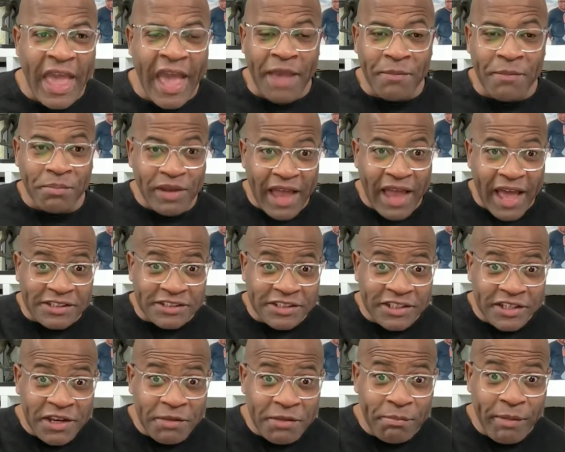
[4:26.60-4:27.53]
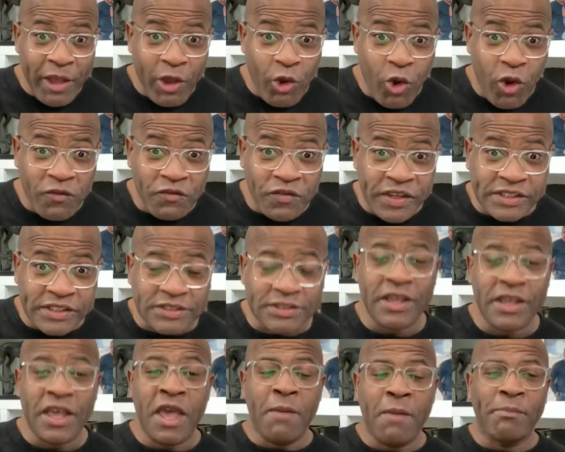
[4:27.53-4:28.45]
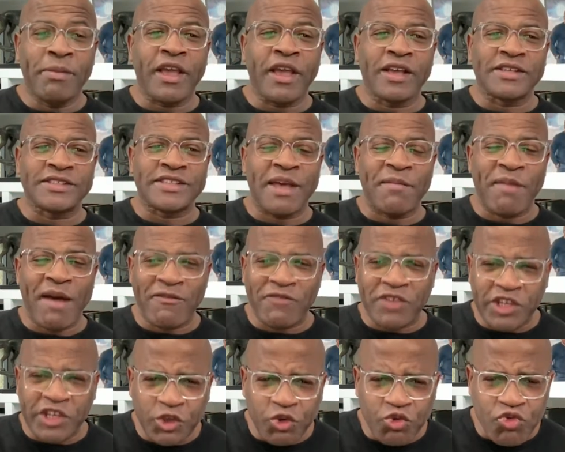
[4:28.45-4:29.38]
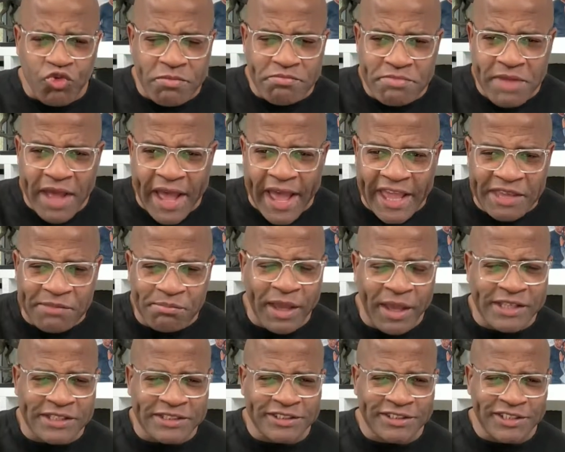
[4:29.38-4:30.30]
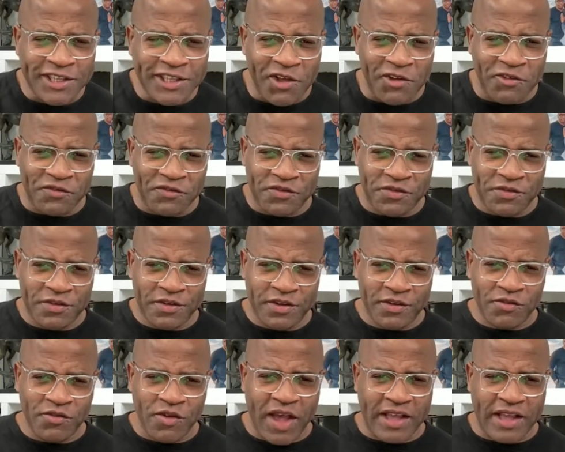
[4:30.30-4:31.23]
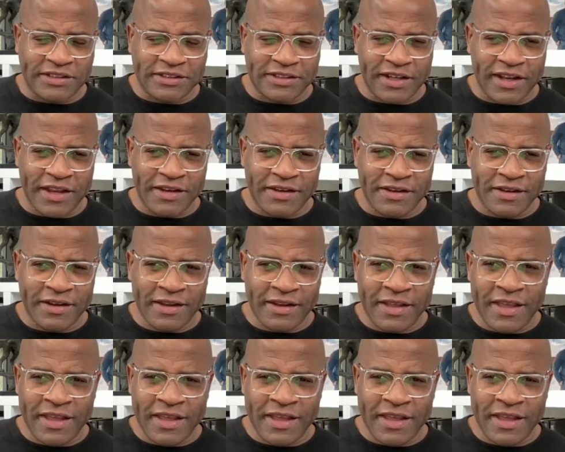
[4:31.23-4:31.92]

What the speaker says: I plastered it in my office because I'm having to remind myself, Rosalind,